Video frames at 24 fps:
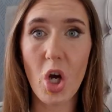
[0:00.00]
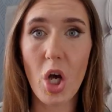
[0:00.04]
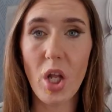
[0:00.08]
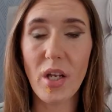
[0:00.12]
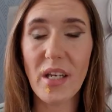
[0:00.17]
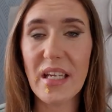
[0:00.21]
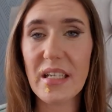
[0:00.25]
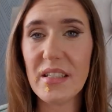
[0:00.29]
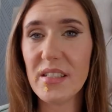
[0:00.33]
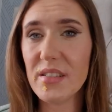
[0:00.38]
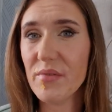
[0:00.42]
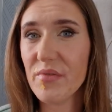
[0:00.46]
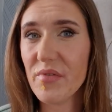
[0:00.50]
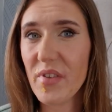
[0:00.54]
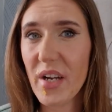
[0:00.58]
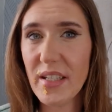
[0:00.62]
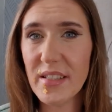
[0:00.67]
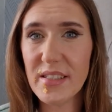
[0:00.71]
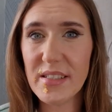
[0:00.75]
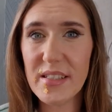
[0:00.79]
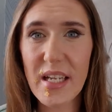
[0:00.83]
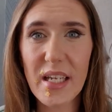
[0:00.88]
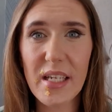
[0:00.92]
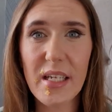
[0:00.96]
colleagues and
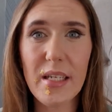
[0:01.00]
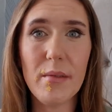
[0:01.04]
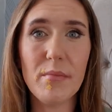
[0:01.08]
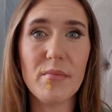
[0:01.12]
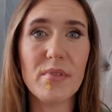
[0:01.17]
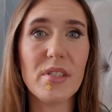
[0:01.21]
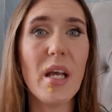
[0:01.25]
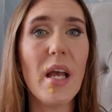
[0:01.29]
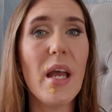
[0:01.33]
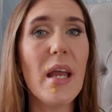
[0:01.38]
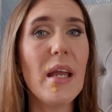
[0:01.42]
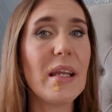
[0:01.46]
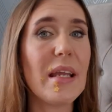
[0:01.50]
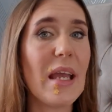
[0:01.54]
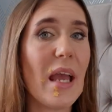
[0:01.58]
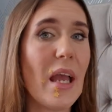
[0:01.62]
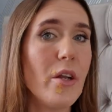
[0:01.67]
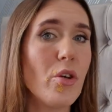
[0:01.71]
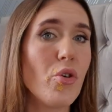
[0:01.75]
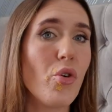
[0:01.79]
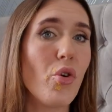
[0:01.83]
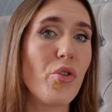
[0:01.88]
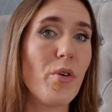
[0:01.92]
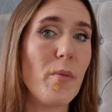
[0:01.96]
friends' names,
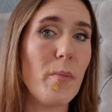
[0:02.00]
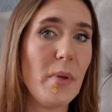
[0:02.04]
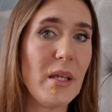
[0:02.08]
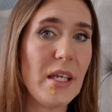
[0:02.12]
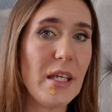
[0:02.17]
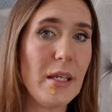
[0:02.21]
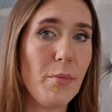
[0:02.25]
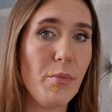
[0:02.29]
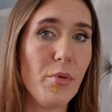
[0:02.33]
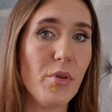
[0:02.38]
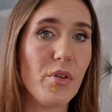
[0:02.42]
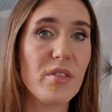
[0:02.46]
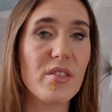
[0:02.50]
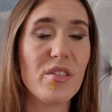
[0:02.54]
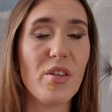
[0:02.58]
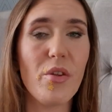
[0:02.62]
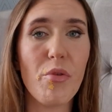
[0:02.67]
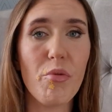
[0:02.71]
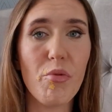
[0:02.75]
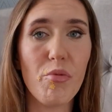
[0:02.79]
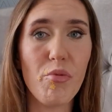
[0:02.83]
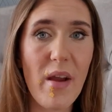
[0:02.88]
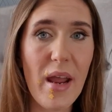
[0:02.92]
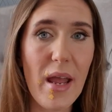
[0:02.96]
getting other people to
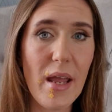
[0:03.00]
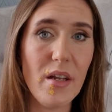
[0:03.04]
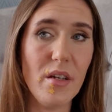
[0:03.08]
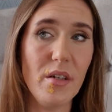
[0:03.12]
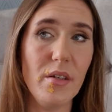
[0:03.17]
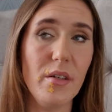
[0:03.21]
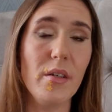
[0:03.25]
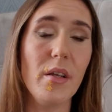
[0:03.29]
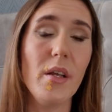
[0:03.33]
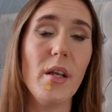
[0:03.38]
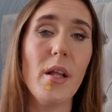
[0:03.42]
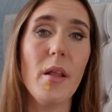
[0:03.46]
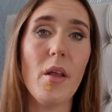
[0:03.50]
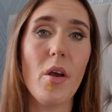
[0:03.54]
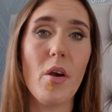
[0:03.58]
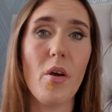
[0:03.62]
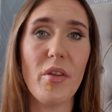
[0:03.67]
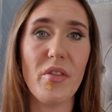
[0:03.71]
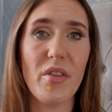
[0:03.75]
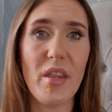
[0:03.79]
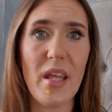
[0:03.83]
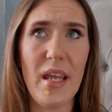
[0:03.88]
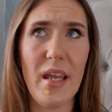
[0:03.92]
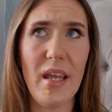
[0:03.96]
threaten
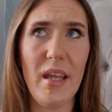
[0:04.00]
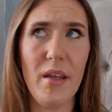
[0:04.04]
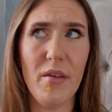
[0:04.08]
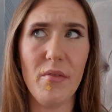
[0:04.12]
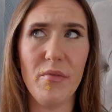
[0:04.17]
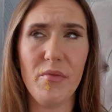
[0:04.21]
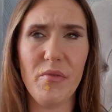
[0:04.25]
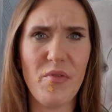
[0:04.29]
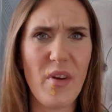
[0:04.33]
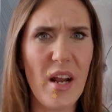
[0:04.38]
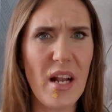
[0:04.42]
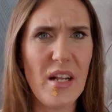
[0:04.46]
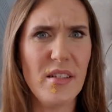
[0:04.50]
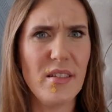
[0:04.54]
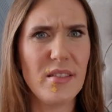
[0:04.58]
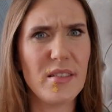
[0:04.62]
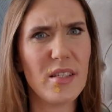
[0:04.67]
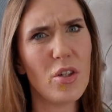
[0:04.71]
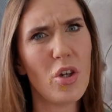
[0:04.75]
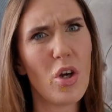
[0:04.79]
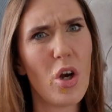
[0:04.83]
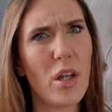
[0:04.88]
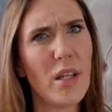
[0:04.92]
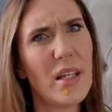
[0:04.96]
their friends
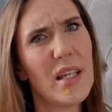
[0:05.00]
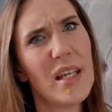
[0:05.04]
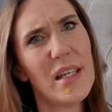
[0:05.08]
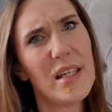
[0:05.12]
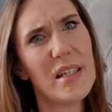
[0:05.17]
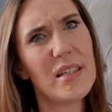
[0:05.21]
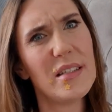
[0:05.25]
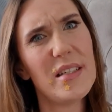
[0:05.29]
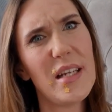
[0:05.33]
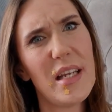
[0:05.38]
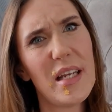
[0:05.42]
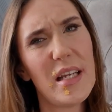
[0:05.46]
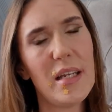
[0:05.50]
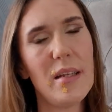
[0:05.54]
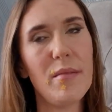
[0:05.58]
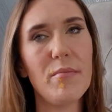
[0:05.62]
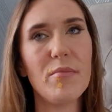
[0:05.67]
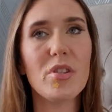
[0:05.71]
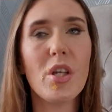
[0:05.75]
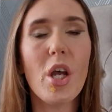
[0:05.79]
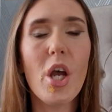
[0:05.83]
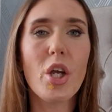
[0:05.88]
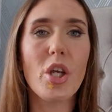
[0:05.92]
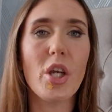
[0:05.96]
and colleagues'
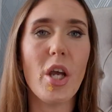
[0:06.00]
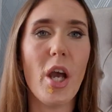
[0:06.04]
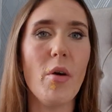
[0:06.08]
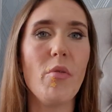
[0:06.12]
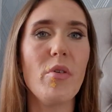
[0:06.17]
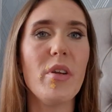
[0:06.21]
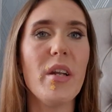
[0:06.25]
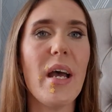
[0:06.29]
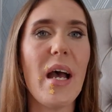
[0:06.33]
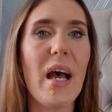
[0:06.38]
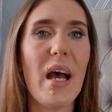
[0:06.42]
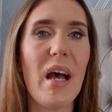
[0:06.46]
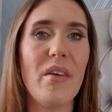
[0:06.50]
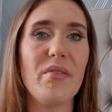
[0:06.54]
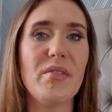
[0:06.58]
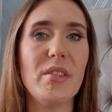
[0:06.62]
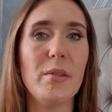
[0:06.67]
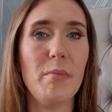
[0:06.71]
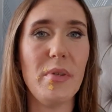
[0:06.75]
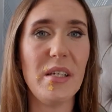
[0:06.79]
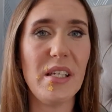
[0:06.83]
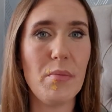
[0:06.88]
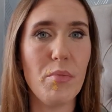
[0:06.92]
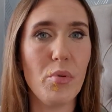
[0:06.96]
names, going
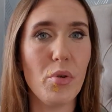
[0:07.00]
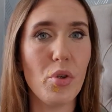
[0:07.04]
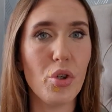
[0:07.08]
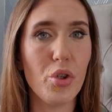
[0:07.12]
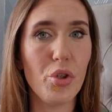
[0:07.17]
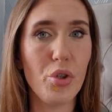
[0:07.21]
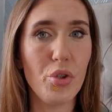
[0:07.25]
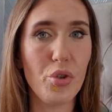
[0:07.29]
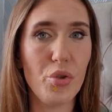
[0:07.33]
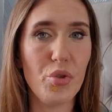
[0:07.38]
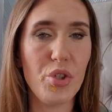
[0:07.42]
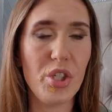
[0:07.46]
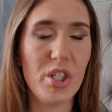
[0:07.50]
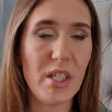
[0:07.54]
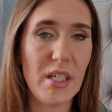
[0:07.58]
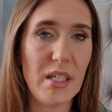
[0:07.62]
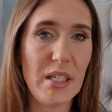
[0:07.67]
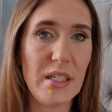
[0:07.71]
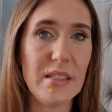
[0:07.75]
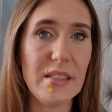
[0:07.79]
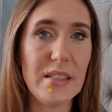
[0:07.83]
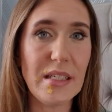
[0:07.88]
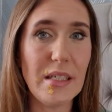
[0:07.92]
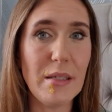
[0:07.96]
after people who
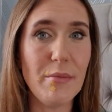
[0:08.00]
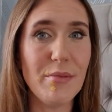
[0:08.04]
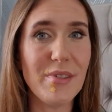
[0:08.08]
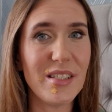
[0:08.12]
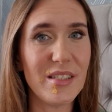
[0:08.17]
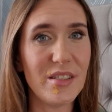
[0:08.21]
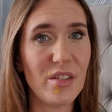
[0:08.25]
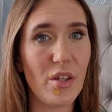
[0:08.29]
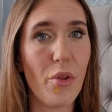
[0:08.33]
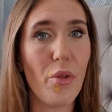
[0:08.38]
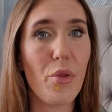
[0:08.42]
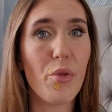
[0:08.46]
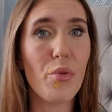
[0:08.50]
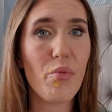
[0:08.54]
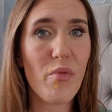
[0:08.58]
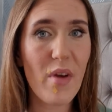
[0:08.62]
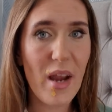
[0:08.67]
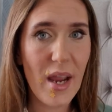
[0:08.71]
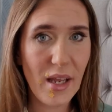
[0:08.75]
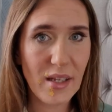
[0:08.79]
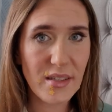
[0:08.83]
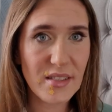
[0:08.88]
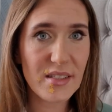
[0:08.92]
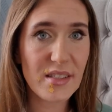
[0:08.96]
she deemed as a
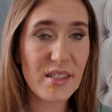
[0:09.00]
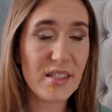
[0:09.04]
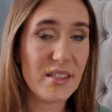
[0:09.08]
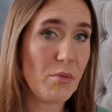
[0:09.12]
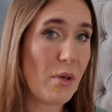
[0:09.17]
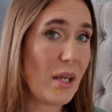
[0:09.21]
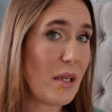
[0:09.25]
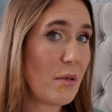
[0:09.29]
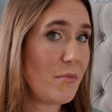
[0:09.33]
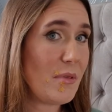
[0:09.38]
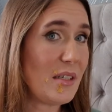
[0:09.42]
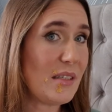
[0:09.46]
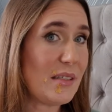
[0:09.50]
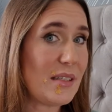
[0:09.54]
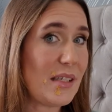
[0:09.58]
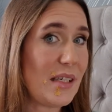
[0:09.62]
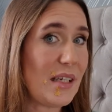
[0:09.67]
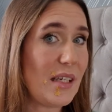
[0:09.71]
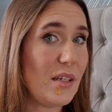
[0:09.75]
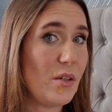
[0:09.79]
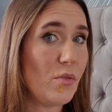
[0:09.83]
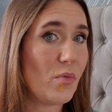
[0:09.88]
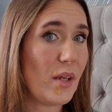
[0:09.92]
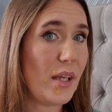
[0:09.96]
threat, the way we've
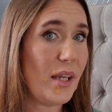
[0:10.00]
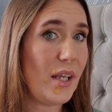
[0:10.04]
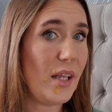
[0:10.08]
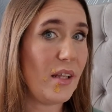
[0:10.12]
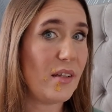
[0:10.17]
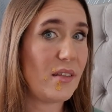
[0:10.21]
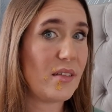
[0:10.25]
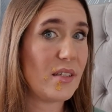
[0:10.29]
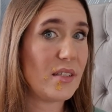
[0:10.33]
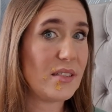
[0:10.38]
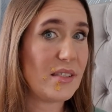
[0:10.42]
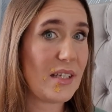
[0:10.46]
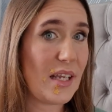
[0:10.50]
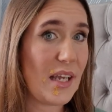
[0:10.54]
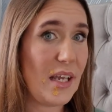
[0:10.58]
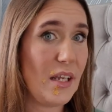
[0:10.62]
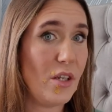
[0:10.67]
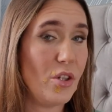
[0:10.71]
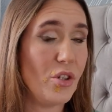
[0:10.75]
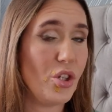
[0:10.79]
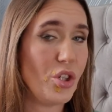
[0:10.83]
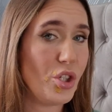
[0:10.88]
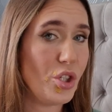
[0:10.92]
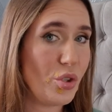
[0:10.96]
seen with
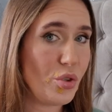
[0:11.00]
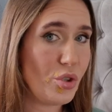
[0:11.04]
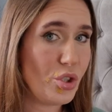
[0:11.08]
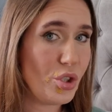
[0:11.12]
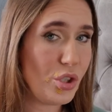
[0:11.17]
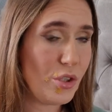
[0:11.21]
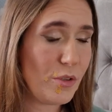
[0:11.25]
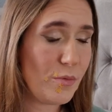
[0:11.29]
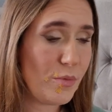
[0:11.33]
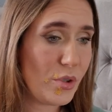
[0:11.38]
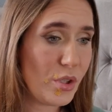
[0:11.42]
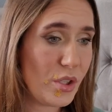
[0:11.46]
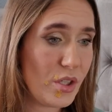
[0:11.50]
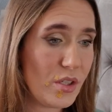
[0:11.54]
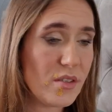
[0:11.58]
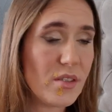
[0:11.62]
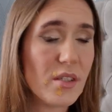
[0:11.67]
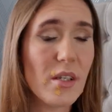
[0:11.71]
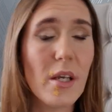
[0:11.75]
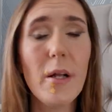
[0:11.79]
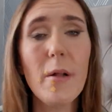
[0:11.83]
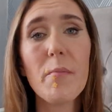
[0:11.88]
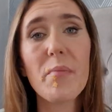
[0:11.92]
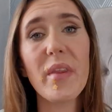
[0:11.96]
certain
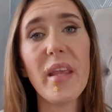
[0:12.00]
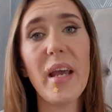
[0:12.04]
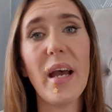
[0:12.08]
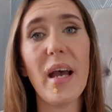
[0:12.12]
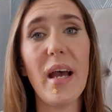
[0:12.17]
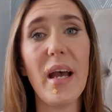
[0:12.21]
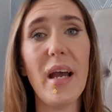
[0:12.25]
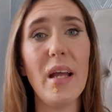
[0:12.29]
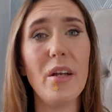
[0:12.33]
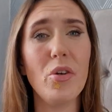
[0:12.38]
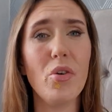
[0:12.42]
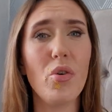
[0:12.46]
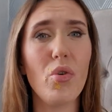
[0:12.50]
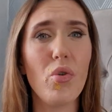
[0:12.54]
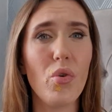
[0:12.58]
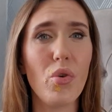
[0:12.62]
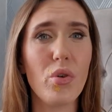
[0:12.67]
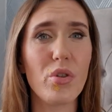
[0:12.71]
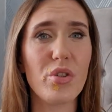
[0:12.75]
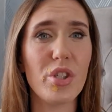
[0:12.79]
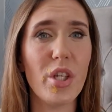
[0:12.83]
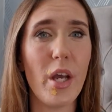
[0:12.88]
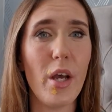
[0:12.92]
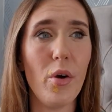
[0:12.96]
YouTubers, and
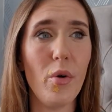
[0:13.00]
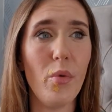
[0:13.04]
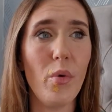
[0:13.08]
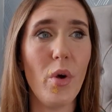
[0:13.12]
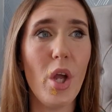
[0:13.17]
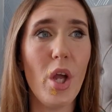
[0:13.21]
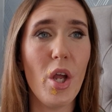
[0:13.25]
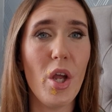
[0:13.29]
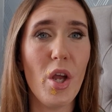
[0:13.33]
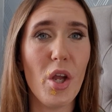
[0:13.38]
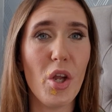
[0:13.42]
also